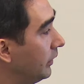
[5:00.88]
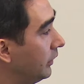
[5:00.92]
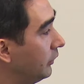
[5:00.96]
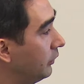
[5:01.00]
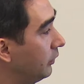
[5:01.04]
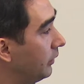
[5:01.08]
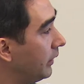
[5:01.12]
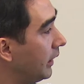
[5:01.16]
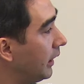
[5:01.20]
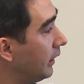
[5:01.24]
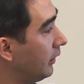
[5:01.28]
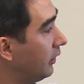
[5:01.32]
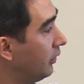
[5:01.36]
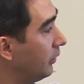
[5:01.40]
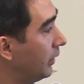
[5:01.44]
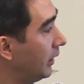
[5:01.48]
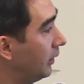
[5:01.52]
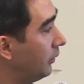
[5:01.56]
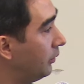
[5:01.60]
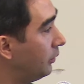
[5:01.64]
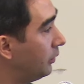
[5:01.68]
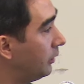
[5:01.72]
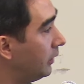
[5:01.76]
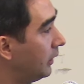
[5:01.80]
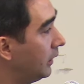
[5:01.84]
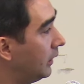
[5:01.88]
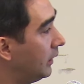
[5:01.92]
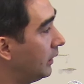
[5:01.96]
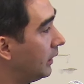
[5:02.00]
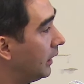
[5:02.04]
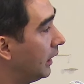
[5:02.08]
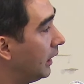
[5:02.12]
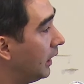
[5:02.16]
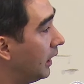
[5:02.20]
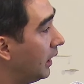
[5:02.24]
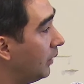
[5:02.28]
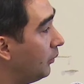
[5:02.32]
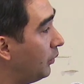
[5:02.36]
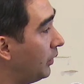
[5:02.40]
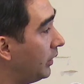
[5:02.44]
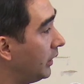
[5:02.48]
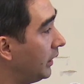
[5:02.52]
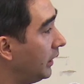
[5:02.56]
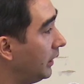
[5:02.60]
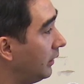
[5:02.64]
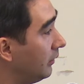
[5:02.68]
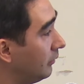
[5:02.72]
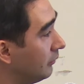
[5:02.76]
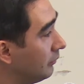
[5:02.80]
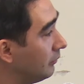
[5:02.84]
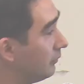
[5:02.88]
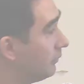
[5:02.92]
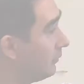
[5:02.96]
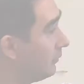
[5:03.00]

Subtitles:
we do in AgriWeb bringing